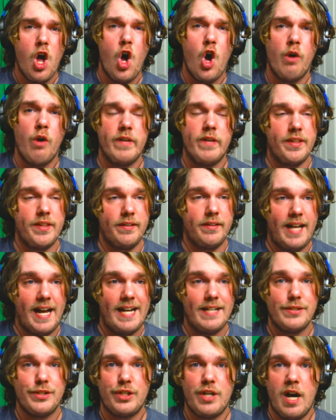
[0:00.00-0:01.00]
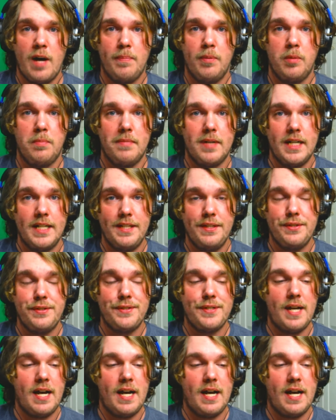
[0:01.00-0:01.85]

over the last couple months.